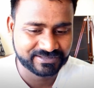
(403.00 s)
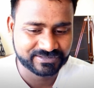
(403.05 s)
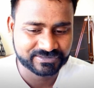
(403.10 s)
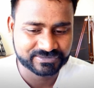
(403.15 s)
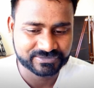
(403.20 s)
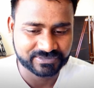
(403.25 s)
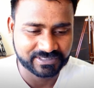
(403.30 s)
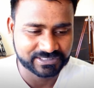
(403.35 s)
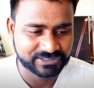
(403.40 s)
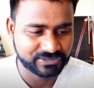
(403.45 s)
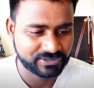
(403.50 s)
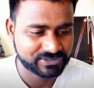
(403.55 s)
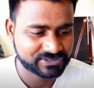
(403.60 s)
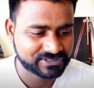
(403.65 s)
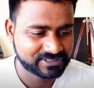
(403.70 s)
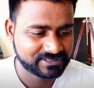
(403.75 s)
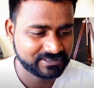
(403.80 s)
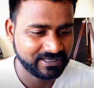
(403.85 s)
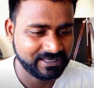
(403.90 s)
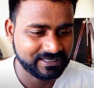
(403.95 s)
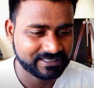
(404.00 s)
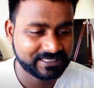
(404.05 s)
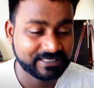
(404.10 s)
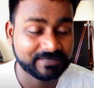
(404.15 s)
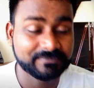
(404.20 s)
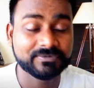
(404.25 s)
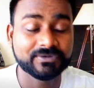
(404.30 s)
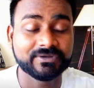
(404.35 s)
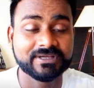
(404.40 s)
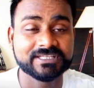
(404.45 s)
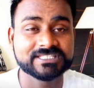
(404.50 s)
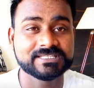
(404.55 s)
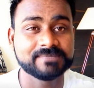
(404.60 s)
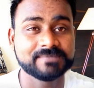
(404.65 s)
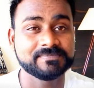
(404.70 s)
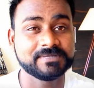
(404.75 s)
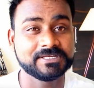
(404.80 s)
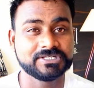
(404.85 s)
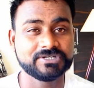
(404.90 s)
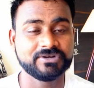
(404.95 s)
So I thought I'll keep you guys
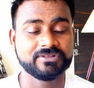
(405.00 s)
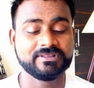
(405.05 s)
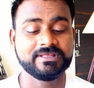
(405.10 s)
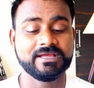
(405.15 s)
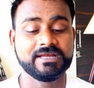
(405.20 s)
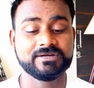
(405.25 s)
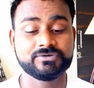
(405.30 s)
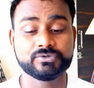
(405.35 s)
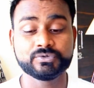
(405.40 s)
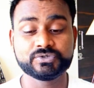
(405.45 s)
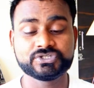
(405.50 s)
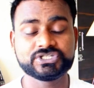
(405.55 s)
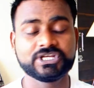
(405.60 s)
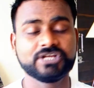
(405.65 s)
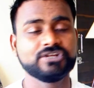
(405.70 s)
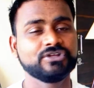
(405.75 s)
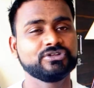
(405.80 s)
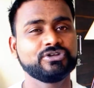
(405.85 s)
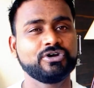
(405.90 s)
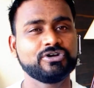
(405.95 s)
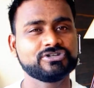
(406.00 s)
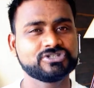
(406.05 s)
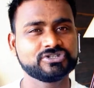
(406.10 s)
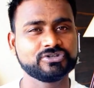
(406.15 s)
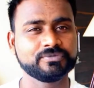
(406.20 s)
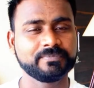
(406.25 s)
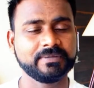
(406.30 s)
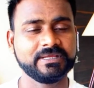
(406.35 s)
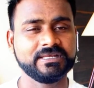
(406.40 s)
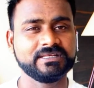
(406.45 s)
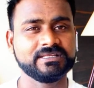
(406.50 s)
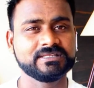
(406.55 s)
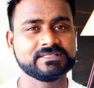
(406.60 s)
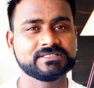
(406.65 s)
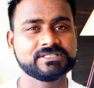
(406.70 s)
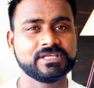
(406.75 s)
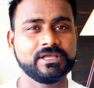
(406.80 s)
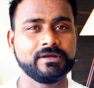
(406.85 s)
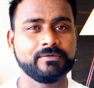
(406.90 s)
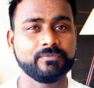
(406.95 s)
updated on that. Do share your thoughts and
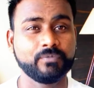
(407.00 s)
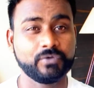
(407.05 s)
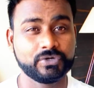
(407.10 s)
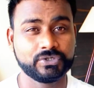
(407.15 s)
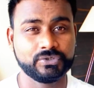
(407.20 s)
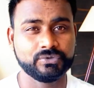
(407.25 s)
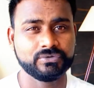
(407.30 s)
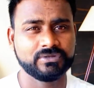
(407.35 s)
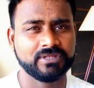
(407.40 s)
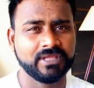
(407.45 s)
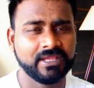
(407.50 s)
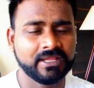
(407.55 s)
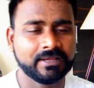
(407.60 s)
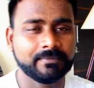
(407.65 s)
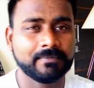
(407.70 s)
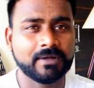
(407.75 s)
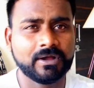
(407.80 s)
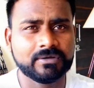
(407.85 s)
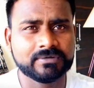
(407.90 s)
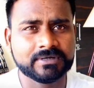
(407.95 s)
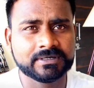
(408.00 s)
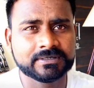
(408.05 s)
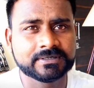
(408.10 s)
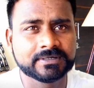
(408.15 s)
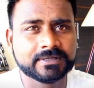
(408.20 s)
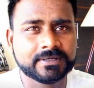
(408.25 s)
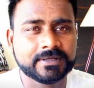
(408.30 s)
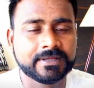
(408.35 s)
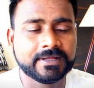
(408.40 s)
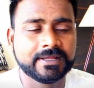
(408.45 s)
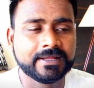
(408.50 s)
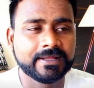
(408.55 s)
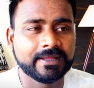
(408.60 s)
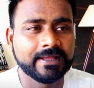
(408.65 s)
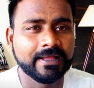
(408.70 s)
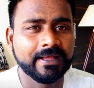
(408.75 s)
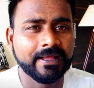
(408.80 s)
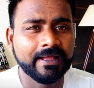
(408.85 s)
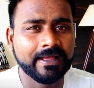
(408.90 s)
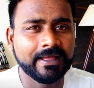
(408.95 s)
opinions and what do you think about it.
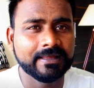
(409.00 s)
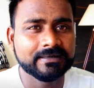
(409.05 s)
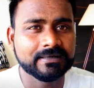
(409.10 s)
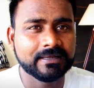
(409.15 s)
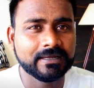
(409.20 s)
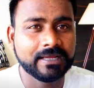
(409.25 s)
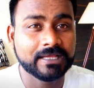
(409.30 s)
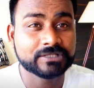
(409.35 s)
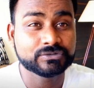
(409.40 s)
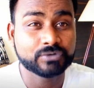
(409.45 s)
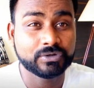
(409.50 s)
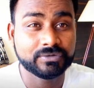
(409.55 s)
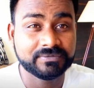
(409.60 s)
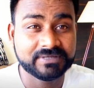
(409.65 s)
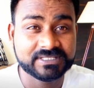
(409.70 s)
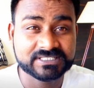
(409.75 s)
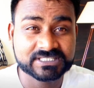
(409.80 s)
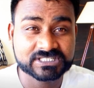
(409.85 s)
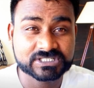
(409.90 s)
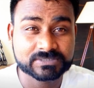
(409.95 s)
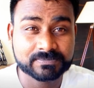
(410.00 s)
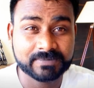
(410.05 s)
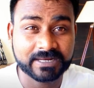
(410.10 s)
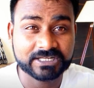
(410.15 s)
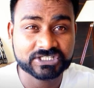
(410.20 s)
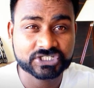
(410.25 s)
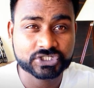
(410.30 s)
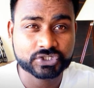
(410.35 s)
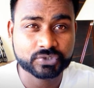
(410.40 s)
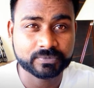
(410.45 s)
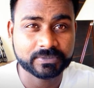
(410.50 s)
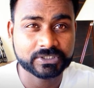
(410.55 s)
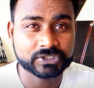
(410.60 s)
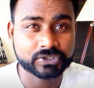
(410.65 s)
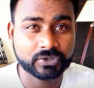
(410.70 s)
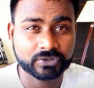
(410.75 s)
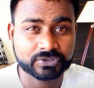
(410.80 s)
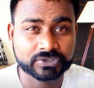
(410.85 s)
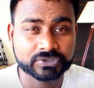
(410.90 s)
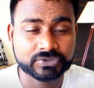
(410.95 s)
And as always, it's a pleasure to be
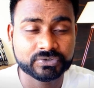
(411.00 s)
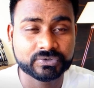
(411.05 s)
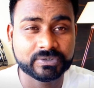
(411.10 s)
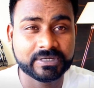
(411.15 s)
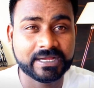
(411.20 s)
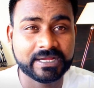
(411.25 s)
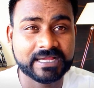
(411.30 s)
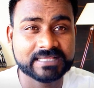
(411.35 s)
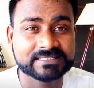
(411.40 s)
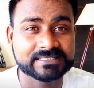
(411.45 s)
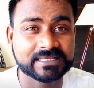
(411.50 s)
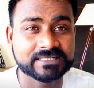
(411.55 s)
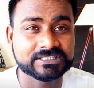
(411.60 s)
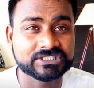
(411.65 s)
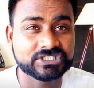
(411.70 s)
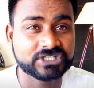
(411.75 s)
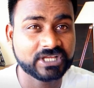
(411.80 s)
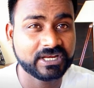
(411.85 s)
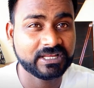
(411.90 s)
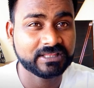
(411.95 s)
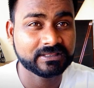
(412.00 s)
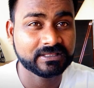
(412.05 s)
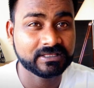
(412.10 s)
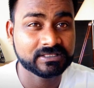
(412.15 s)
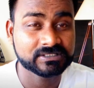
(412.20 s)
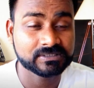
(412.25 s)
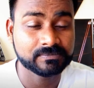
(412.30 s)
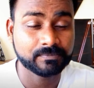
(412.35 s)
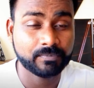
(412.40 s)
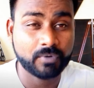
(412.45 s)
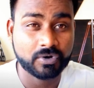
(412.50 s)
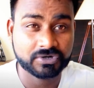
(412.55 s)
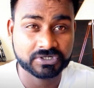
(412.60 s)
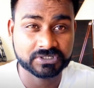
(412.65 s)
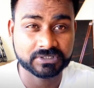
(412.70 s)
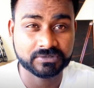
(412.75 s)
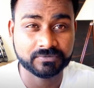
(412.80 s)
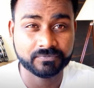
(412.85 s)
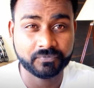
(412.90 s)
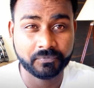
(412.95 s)
talking to you guys and sharing these
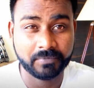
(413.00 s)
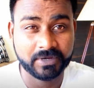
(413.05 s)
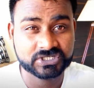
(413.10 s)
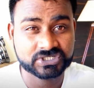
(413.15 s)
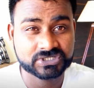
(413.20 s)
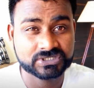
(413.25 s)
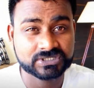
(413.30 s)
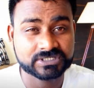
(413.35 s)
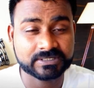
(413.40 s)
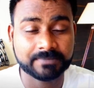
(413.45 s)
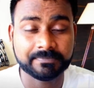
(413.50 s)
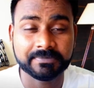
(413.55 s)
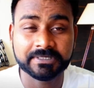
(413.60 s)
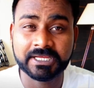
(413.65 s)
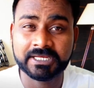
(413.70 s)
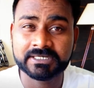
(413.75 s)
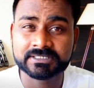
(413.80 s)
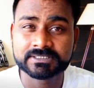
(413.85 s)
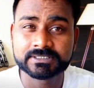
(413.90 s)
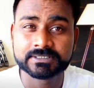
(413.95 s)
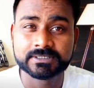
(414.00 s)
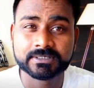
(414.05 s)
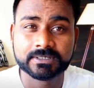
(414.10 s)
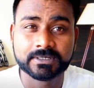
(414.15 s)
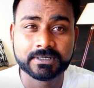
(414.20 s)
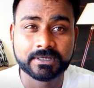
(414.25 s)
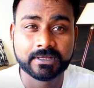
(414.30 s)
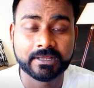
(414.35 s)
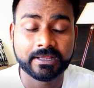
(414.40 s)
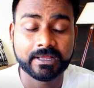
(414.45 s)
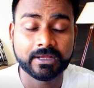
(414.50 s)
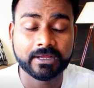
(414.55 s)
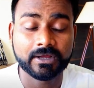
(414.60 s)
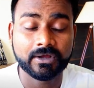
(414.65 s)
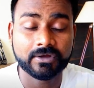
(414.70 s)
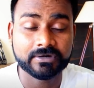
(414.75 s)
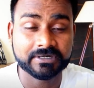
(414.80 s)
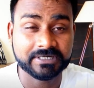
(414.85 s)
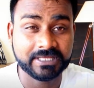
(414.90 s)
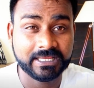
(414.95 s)
important informations updates
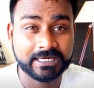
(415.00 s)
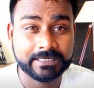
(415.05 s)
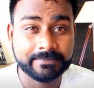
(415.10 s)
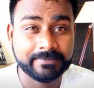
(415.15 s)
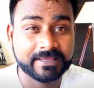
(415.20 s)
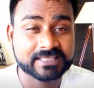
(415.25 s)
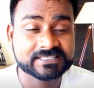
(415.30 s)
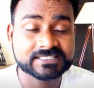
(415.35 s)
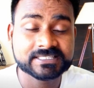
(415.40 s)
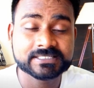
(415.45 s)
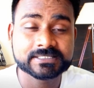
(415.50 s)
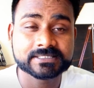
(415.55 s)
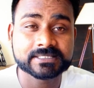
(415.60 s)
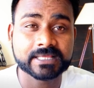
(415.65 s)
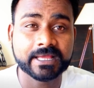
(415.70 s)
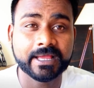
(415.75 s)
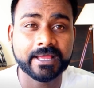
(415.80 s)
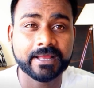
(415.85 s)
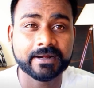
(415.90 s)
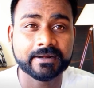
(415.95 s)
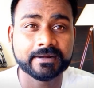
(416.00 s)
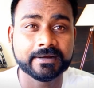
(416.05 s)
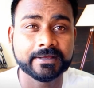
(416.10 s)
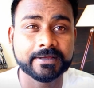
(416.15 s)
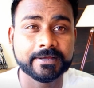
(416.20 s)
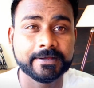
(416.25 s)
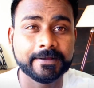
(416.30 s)
on a daily basis. And